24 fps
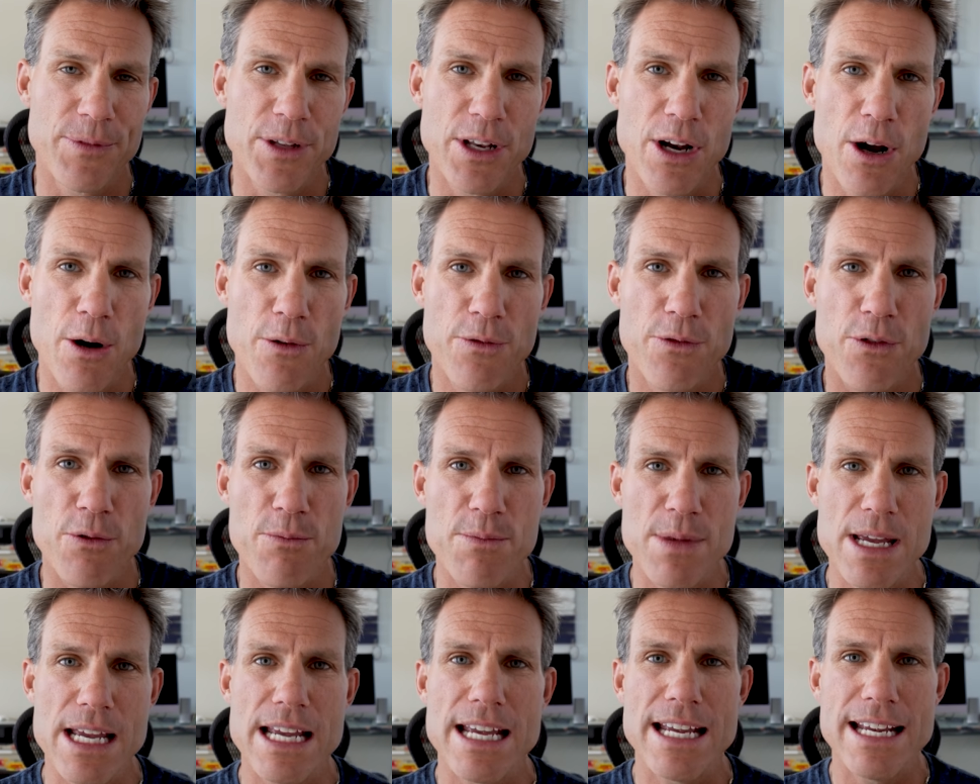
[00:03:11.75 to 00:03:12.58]
You know, for
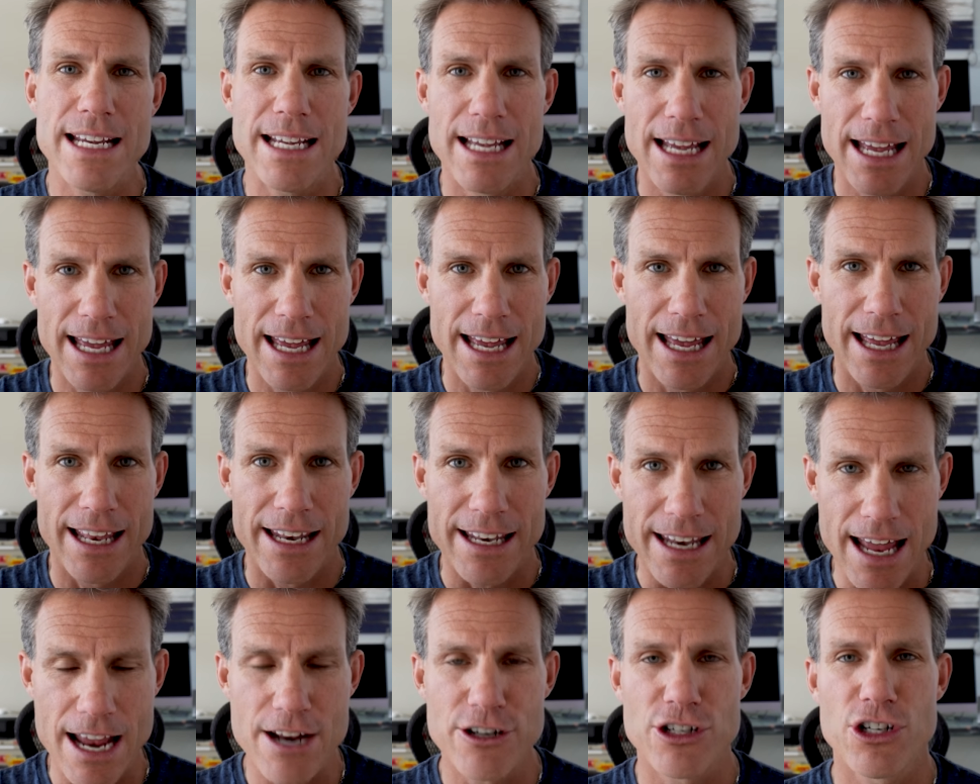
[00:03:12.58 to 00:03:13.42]
me,
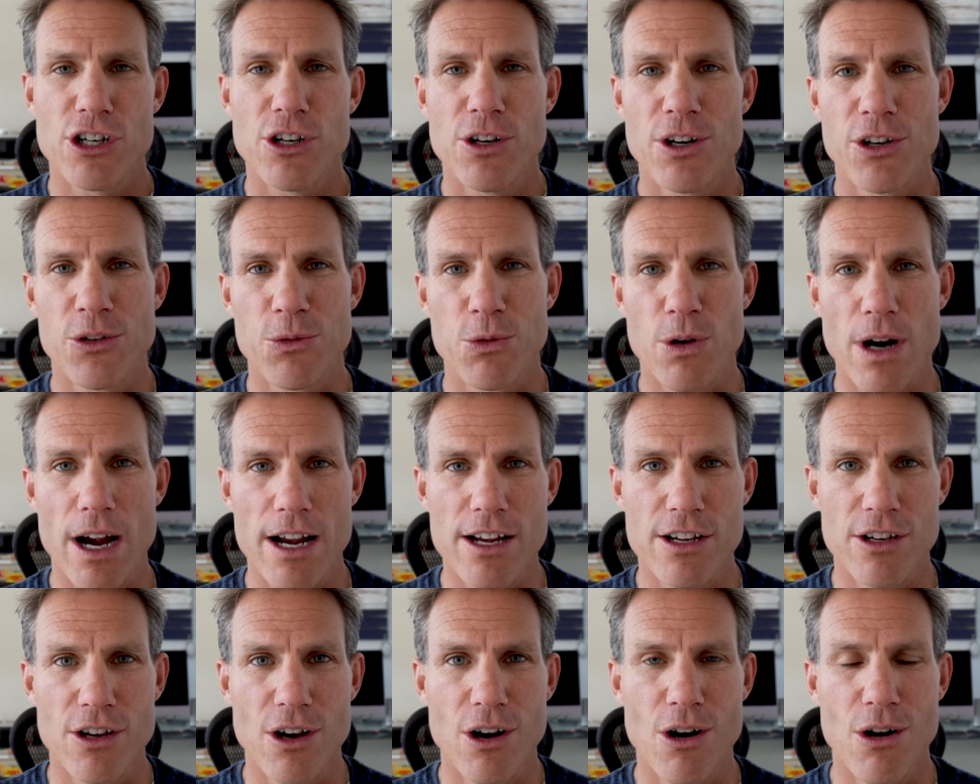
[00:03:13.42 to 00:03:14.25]
nature is where
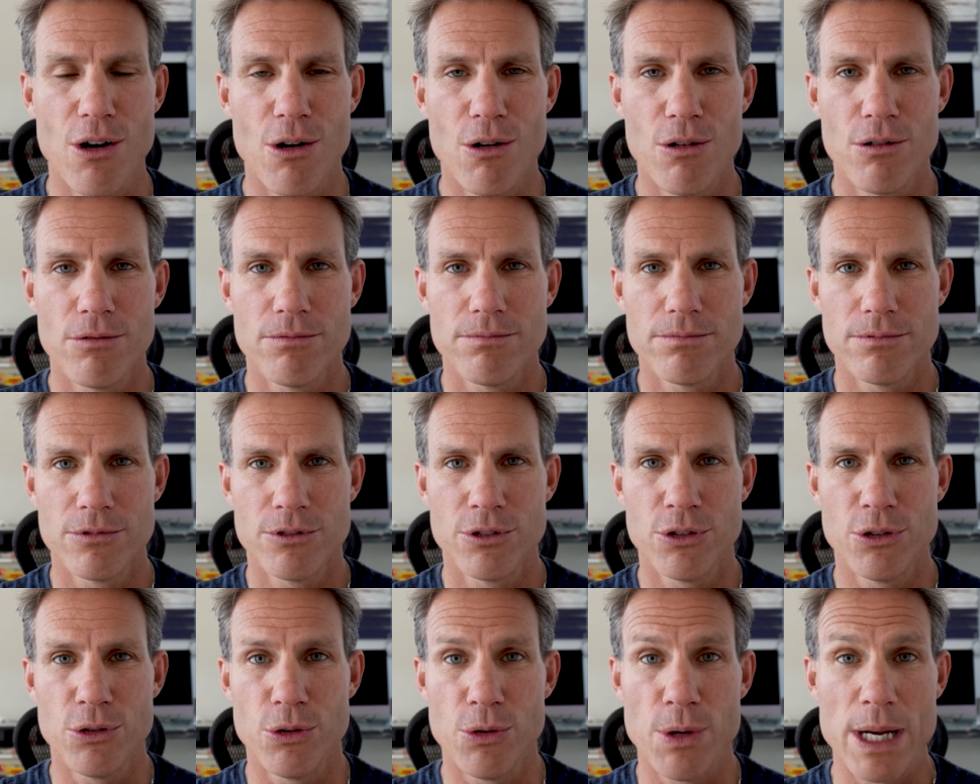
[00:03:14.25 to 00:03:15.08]
I go
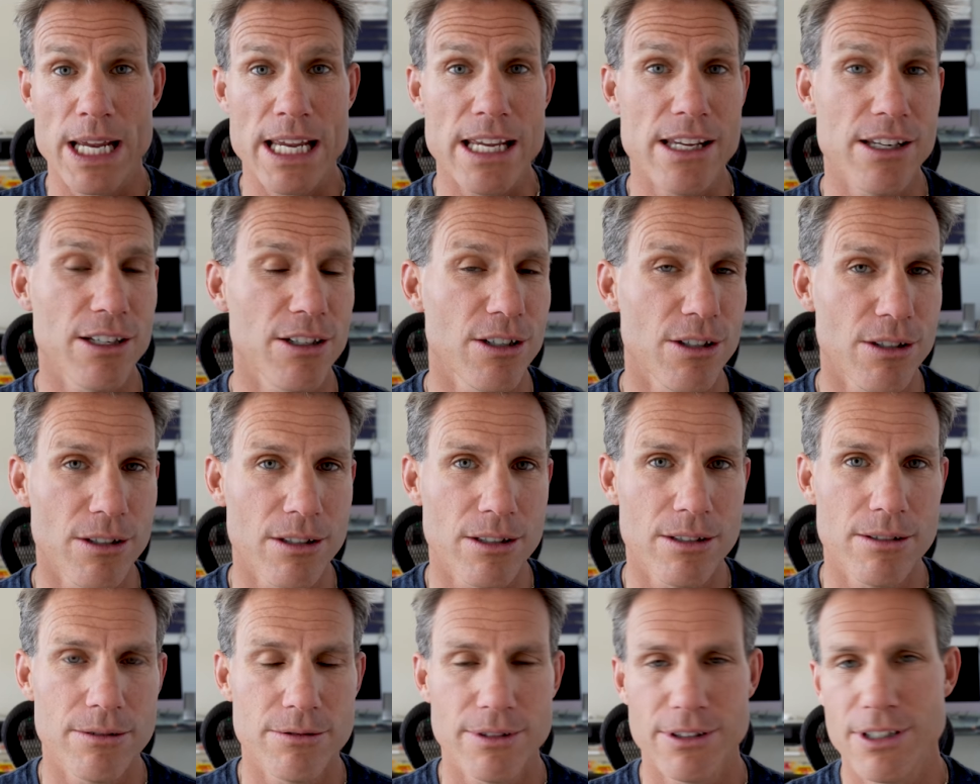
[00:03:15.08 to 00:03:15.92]
to
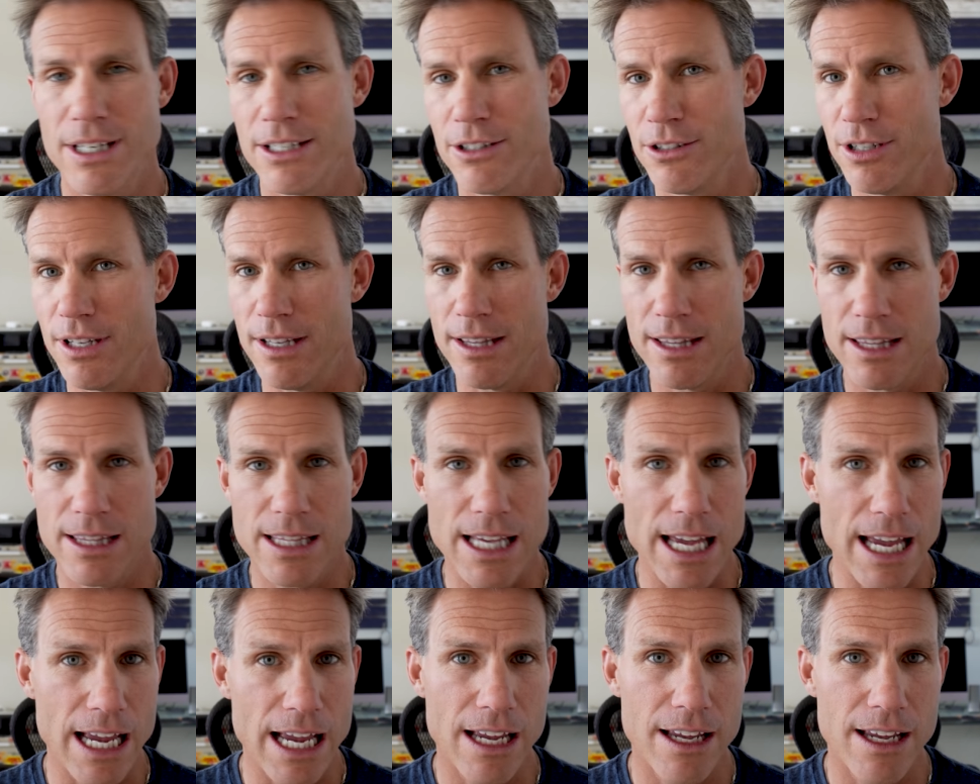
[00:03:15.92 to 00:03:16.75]
heal, to
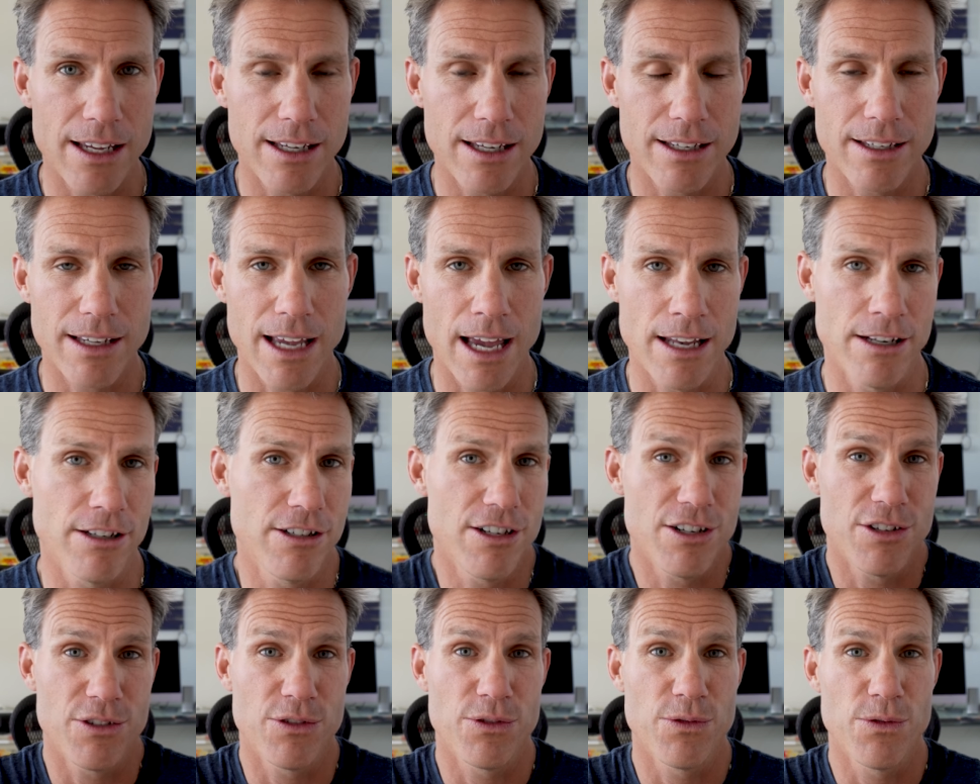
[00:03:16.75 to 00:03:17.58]
think, and to
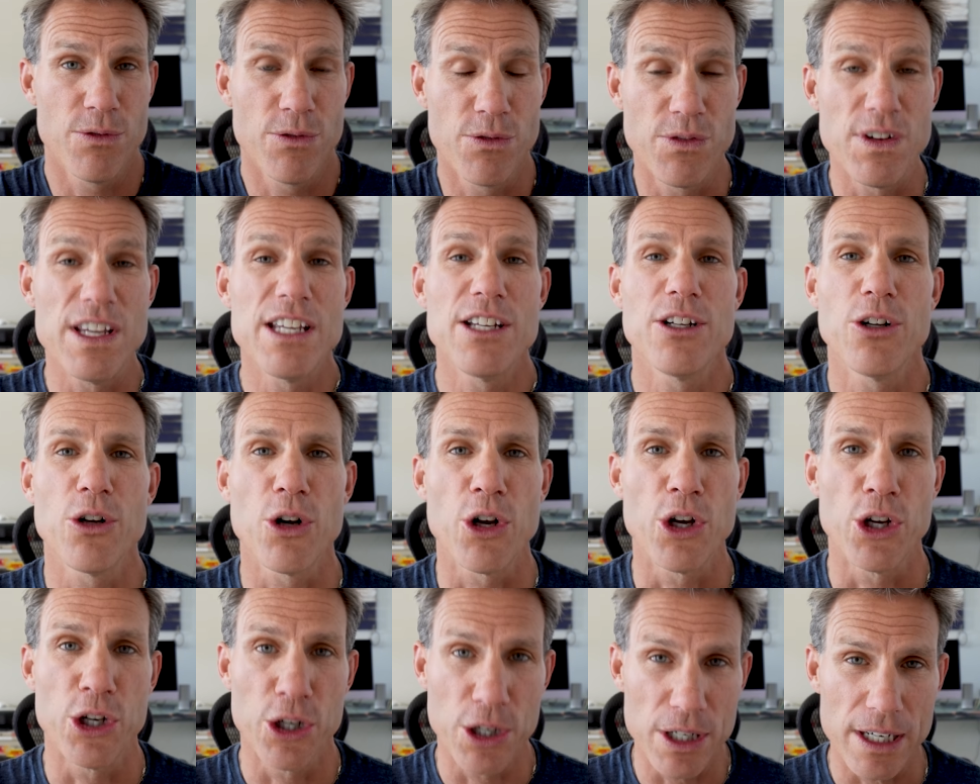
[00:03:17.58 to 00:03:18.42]
just feel
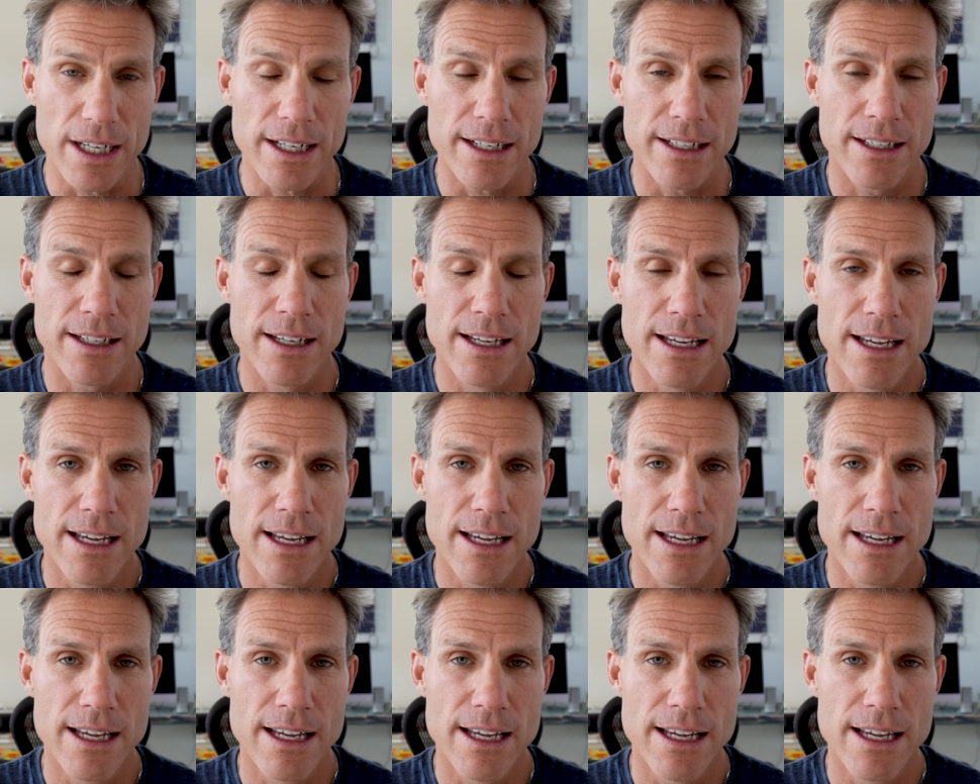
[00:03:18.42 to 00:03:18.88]
good.